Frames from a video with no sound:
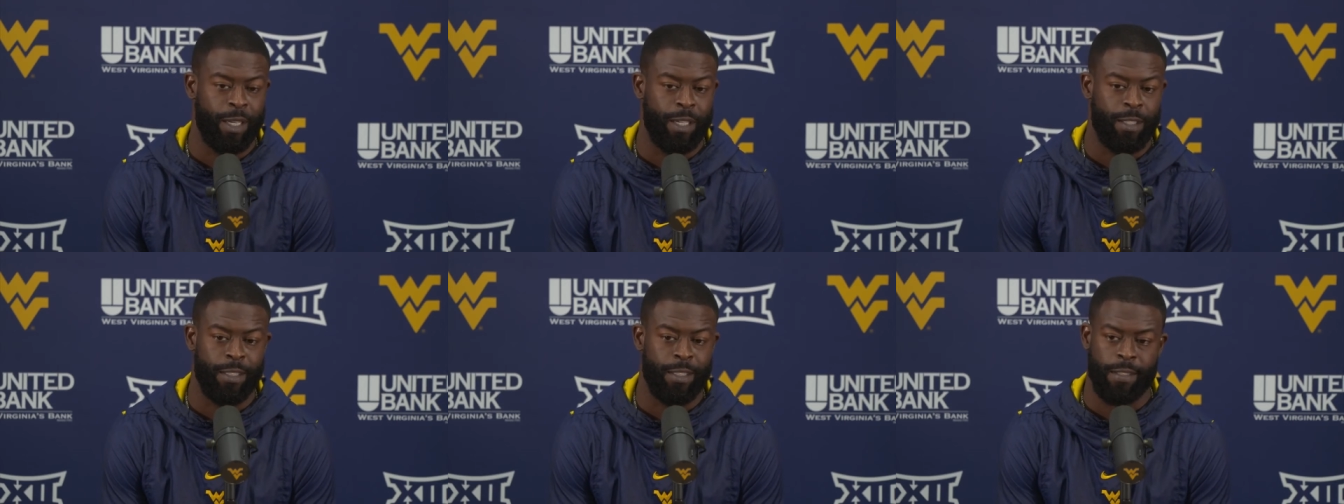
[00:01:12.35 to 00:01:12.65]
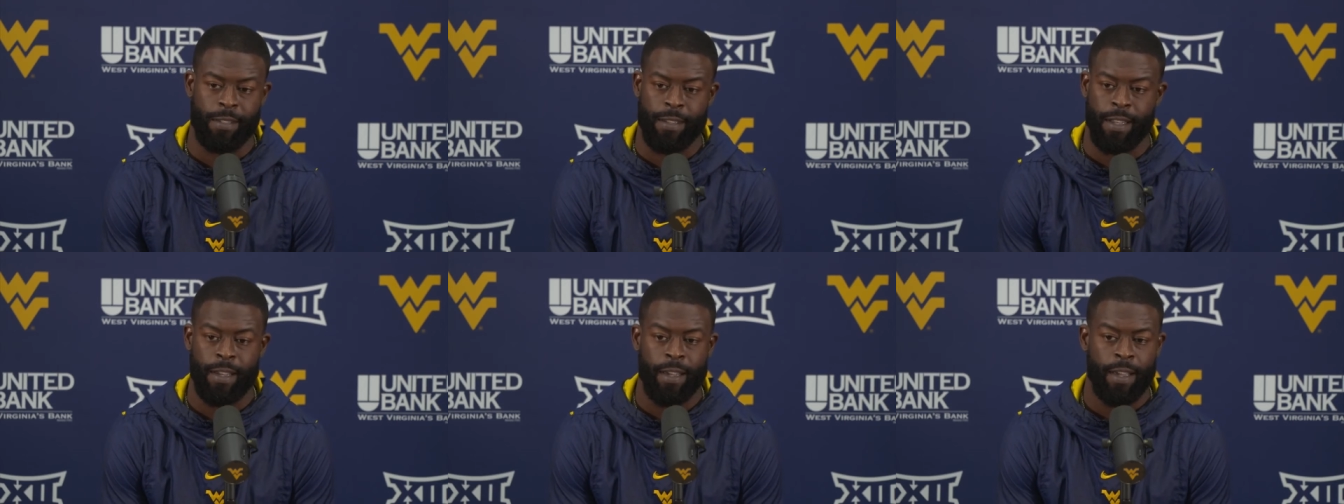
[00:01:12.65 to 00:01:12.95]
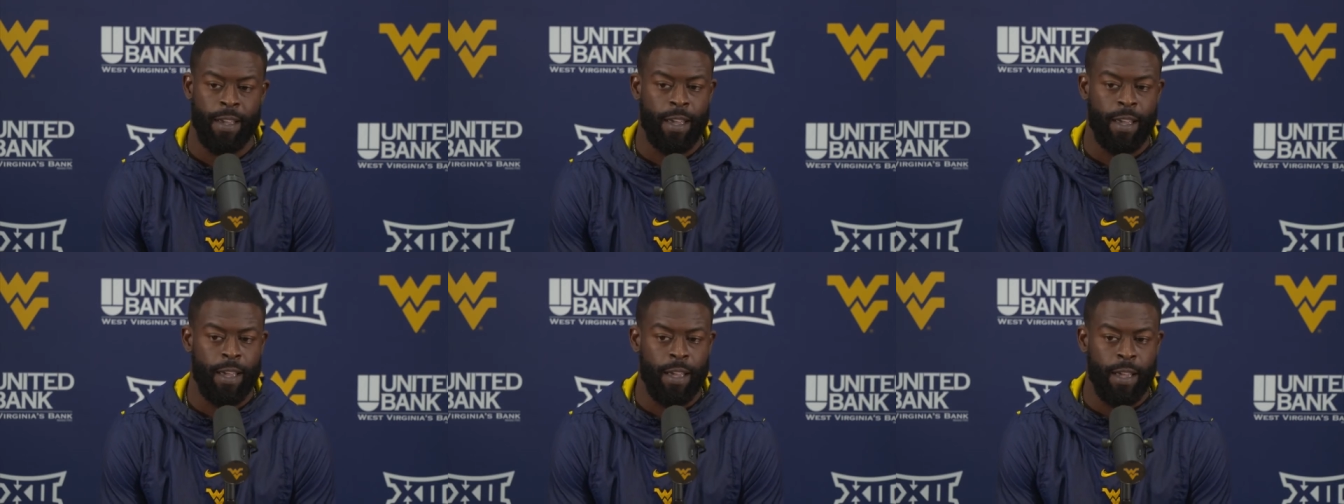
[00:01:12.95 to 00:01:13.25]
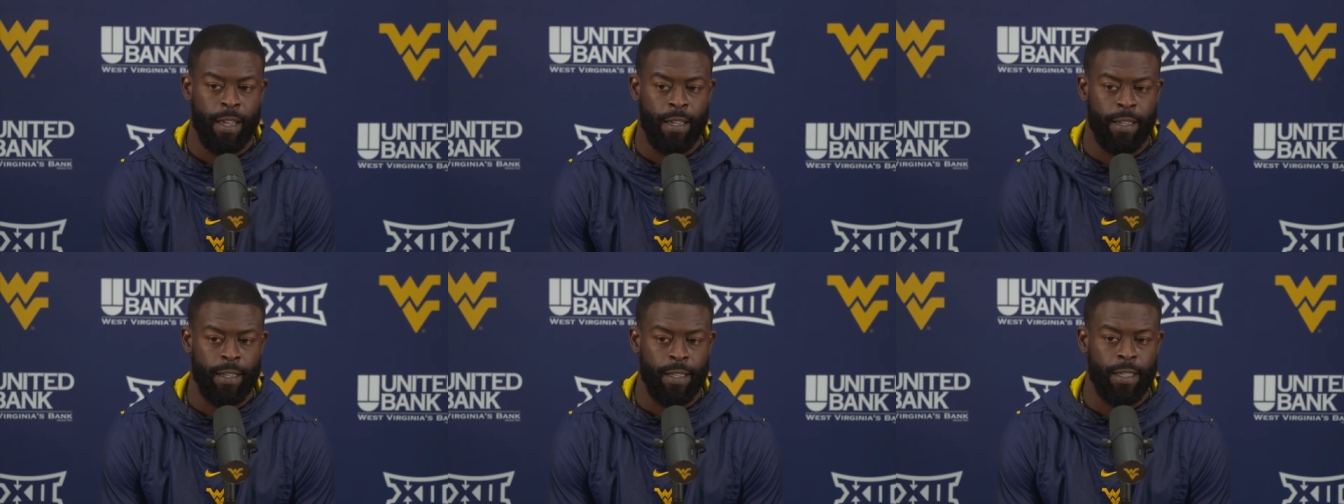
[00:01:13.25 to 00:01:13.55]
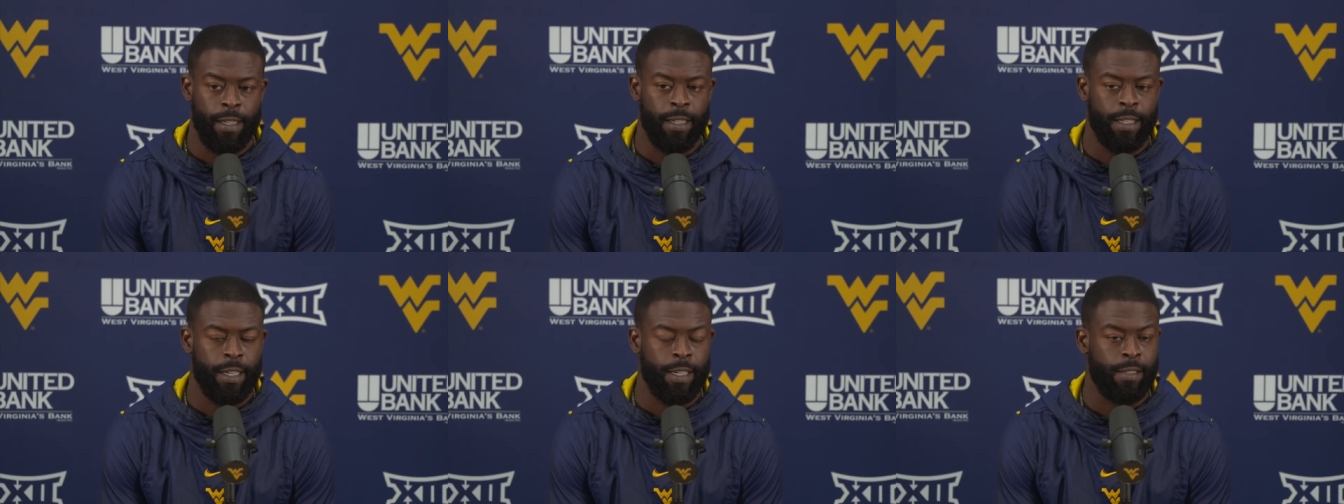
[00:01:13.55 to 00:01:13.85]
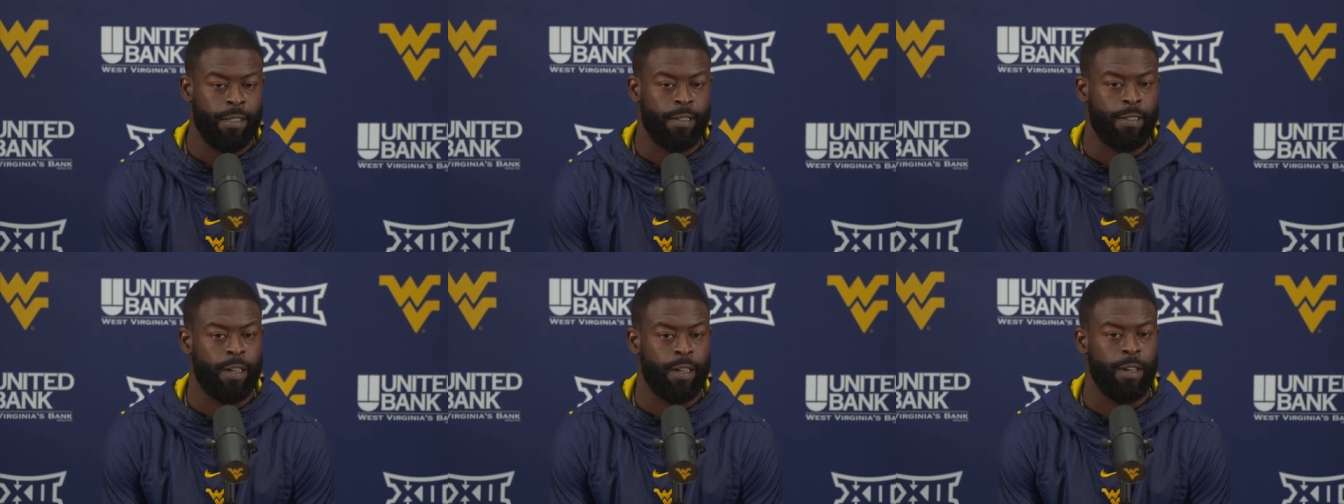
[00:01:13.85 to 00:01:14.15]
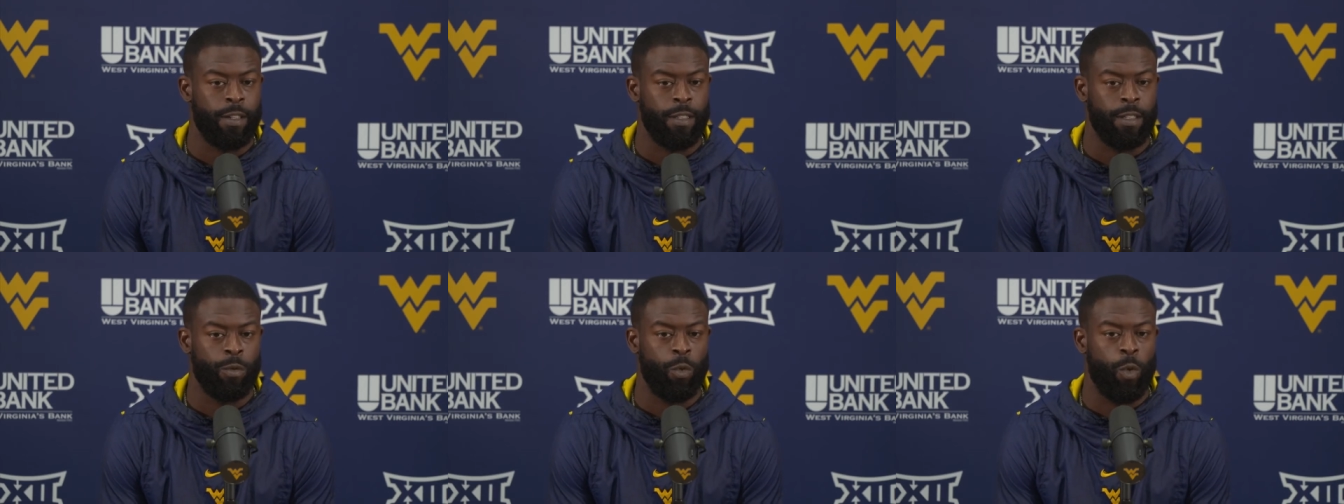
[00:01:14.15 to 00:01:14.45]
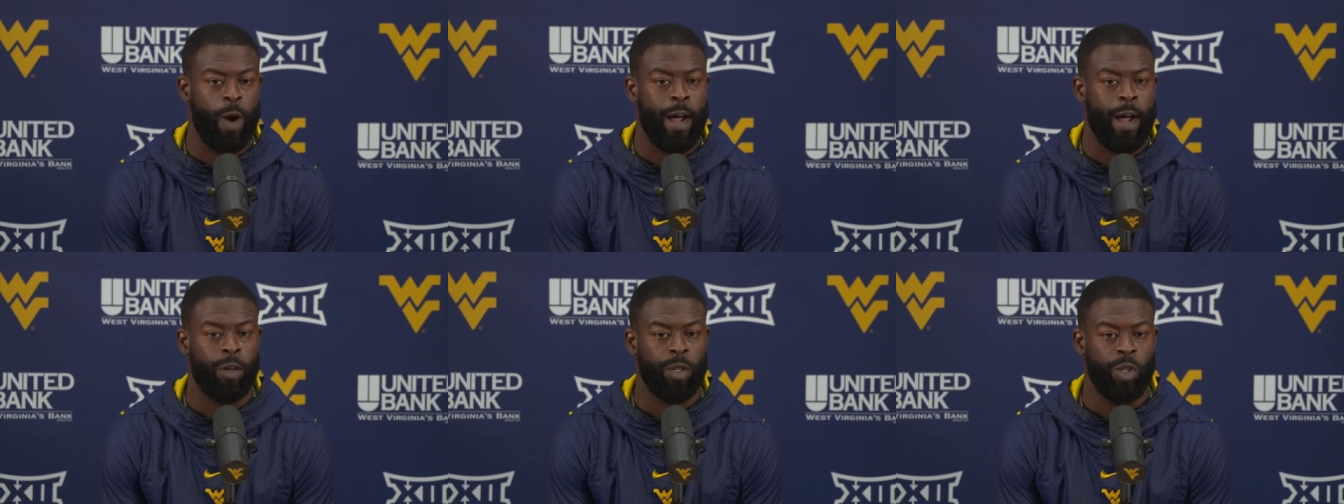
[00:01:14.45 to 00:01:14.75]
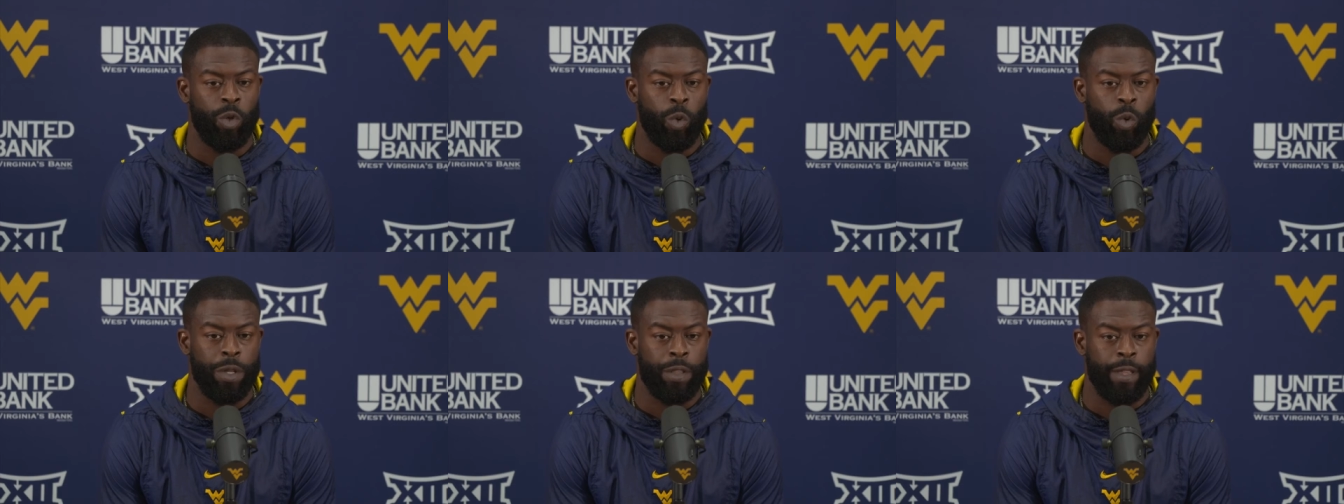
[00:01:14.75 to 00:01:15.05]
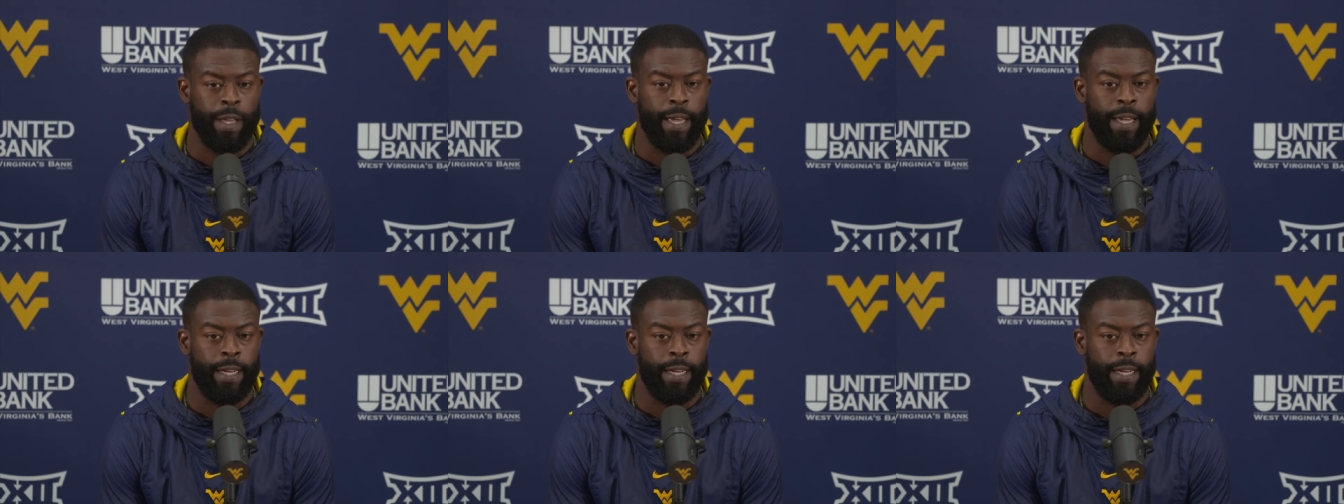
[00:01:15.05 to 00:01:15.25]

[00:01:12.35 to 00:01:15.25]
He doesn't necessarily wow you with